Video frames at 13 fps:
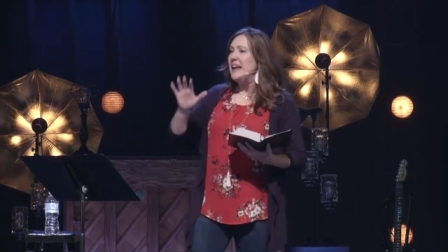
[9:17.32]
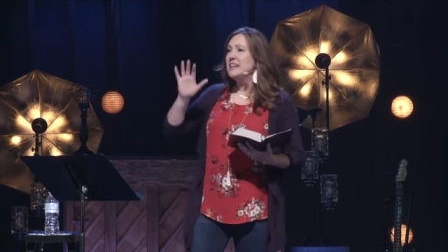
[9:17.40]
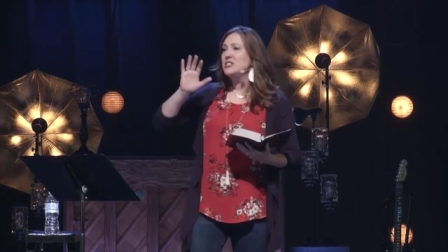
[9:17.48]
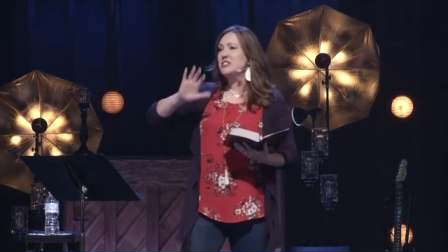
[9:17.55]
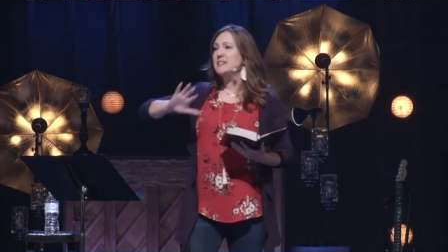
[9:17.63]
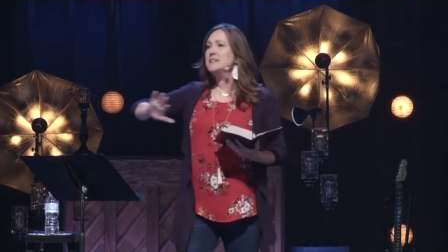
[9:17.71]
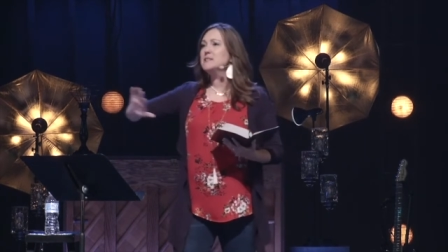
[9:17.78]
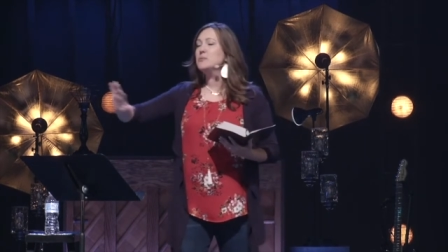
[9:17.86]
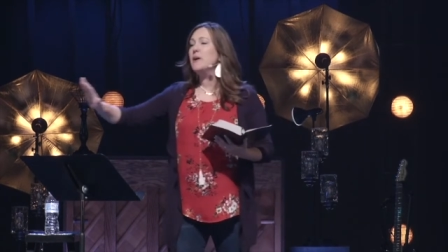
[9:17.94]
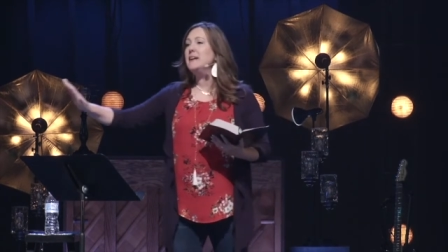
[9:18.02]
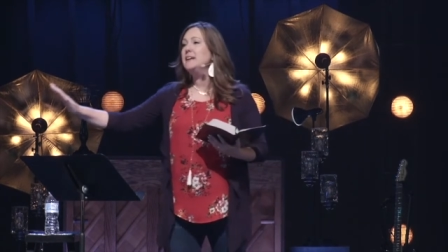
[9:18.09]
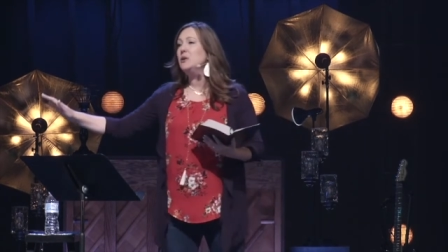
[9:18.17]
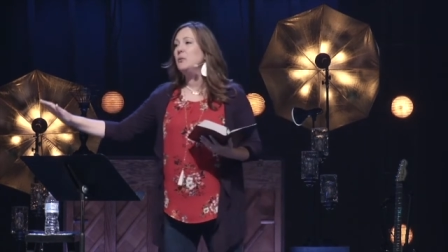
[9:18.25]
And she is
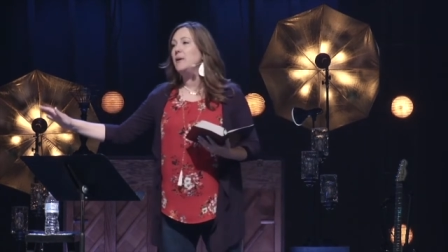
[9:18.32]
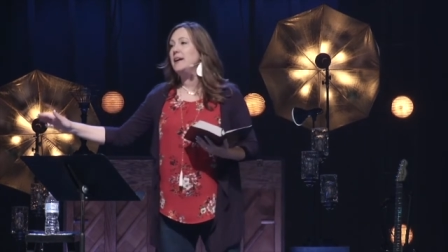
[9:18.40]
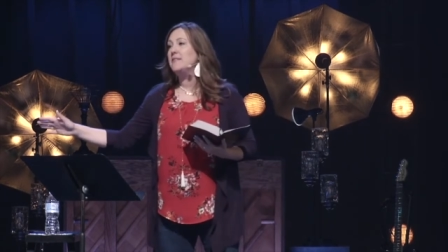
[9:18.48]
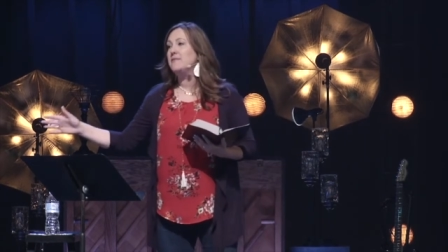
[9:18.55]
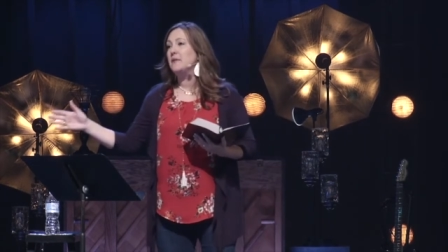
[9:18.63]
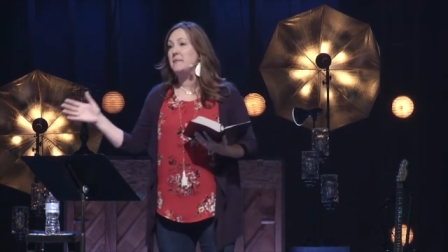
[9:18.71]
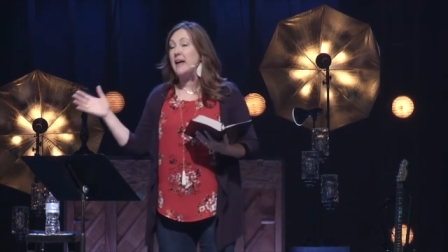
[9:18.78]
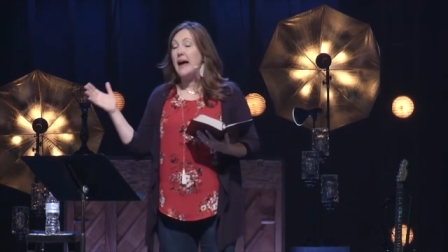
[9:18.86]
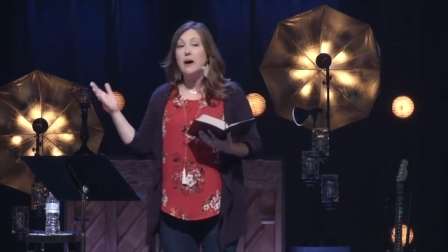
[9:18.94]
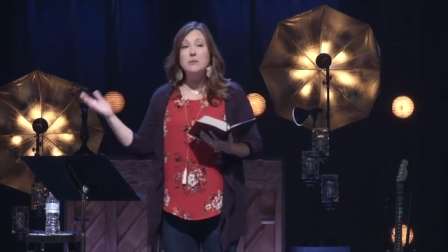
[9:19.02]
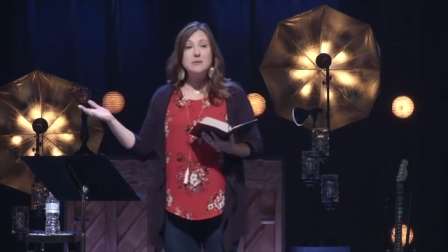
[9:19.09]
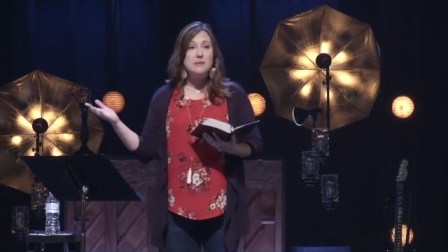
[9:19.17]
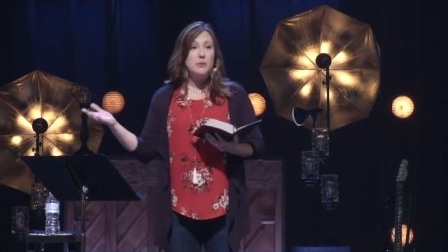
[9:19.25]
running away from the
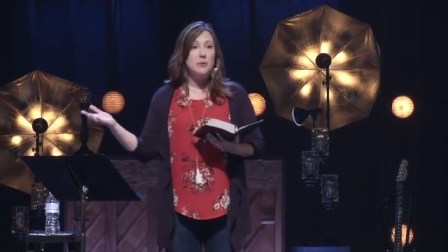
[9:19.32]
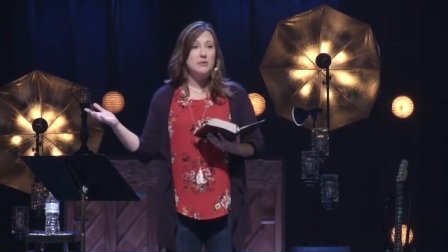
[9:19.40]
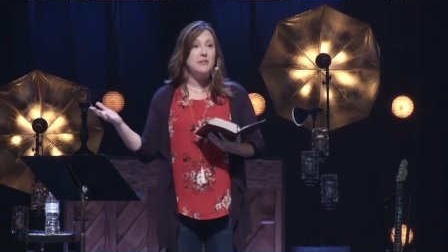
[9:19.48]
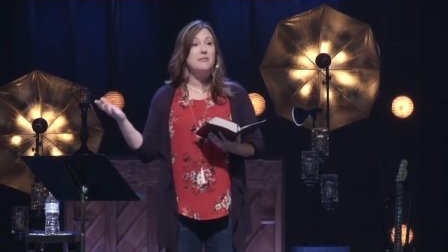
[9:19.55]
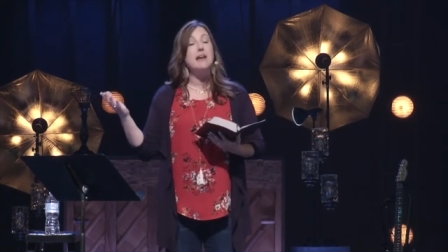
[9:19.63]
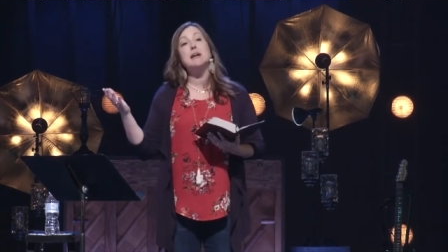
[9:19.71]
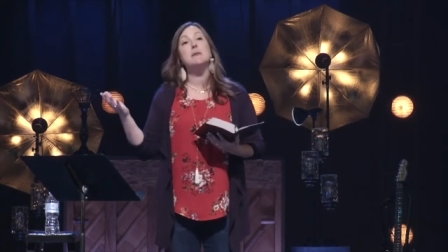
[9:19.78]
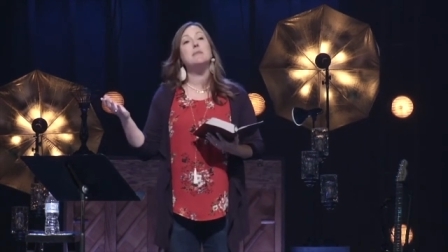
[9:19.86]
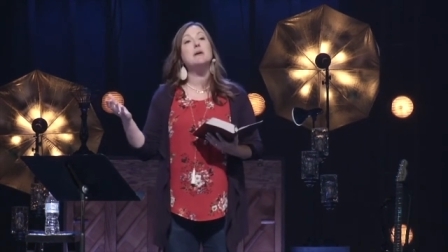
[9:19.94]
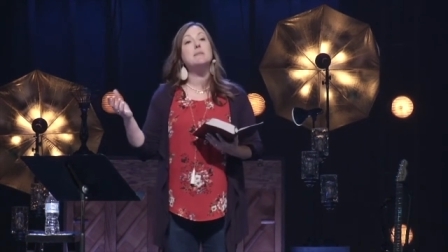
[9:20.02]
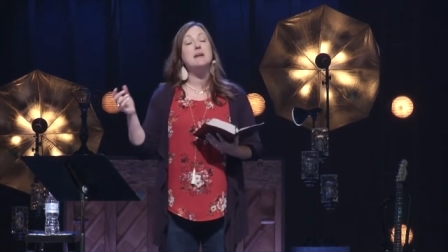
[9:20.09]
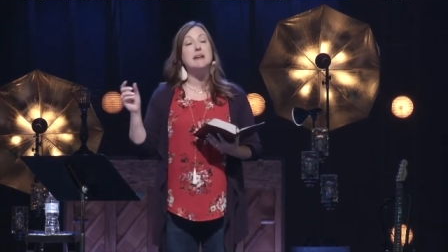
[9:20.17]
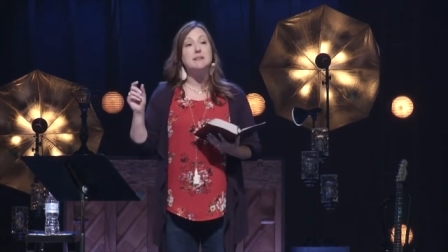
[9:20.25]
household of
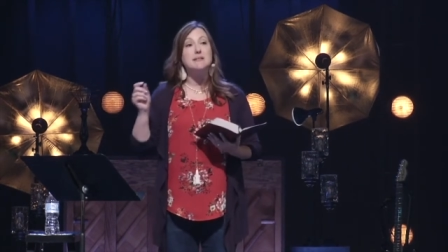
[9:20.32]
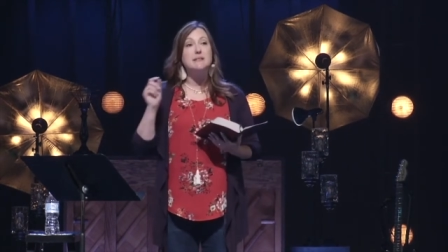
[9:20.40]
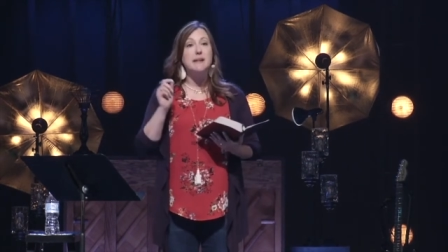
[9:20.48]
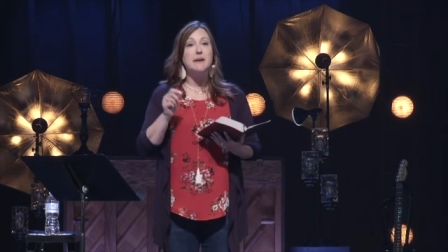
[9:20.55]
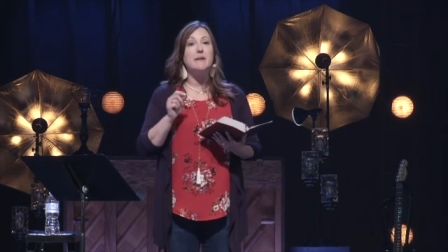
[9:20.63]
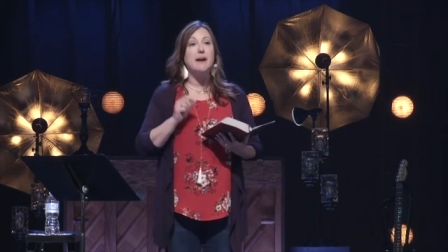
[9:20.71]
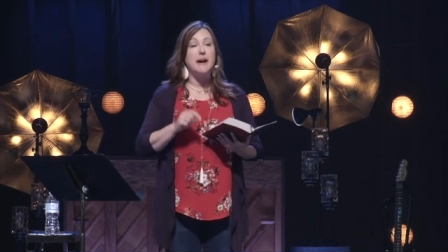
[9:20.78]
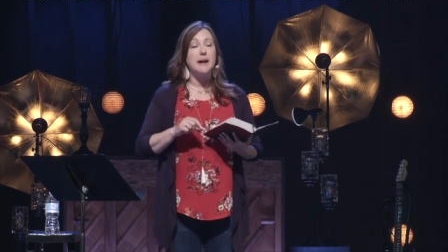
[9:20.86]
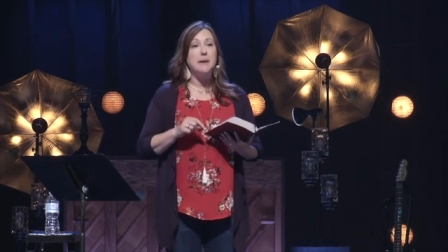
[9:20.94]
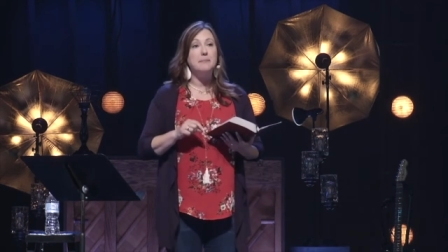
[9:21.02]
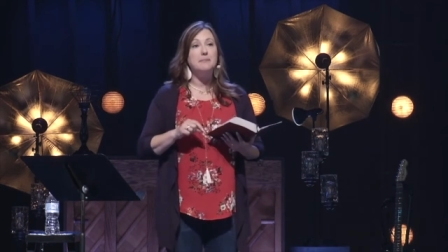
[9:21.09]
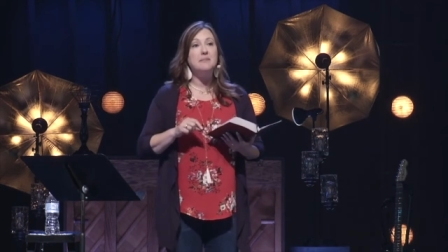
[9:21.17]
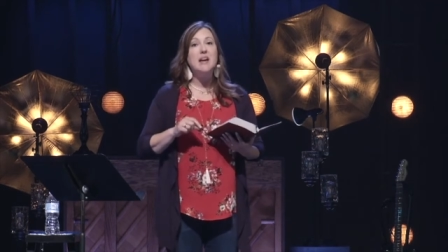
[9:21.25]
Abram and
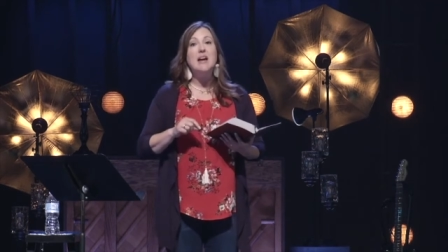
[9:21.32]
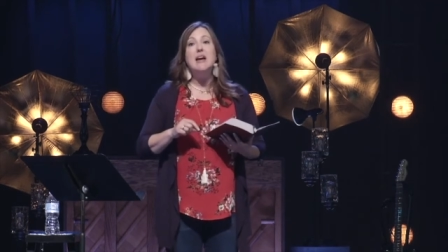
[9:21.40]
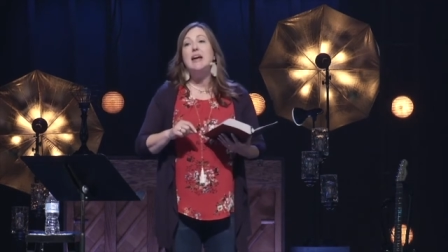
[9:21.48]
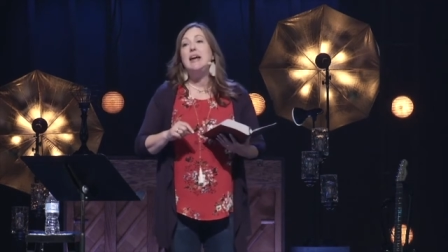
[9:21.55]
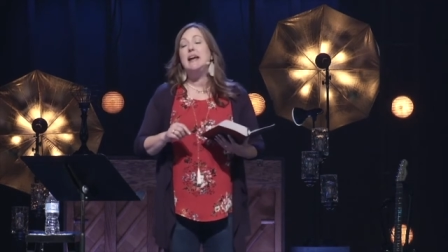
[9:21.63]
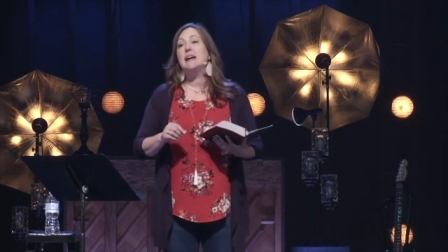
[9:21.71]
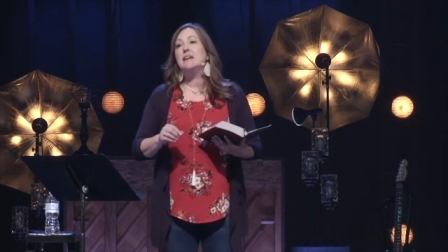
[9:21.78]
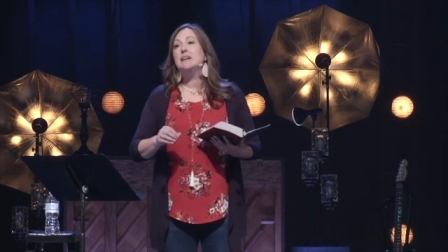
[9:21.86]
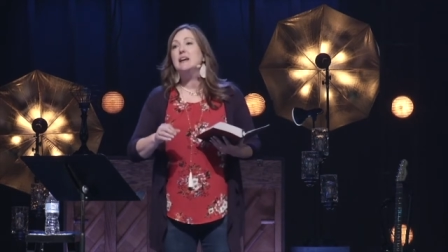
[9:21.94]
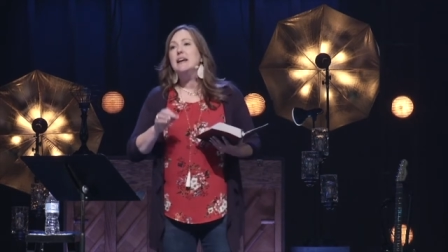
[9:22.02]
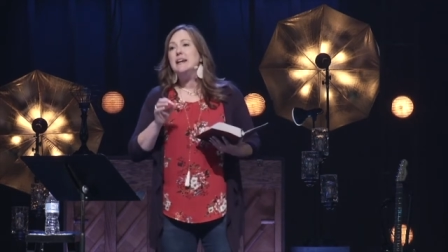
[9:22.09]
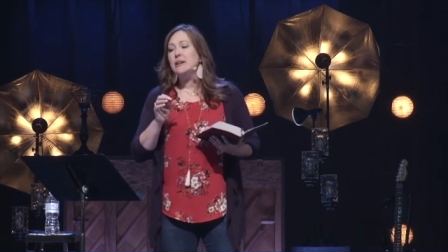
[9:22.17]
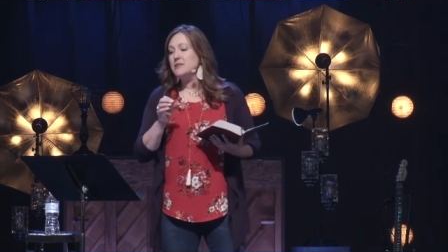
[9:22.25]
Sarai. And
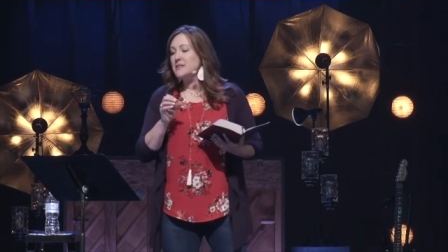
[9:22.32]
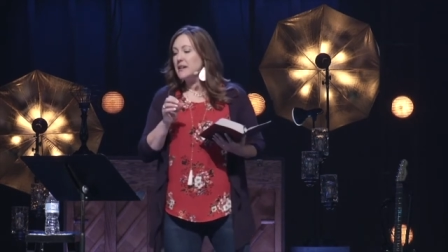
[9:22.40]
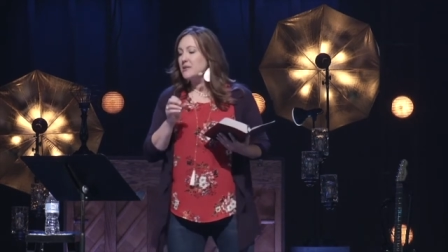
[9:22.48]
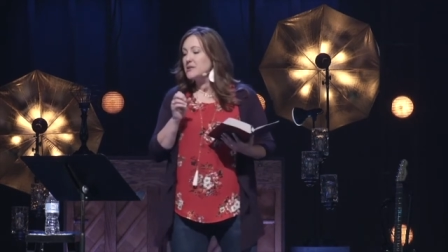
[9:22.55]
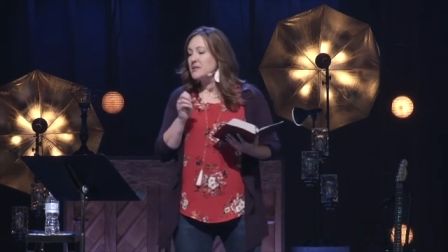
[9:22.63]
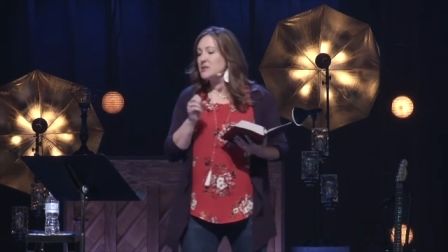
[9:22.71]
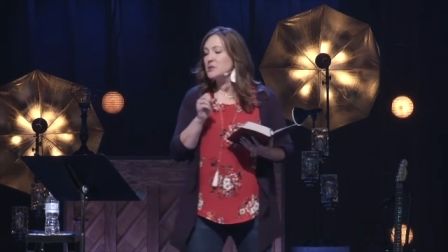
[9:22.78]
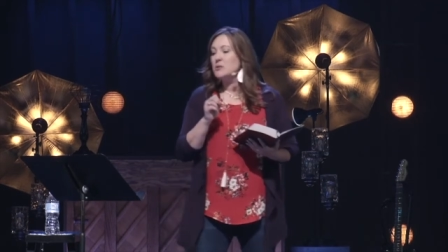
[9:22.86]
here's, here's the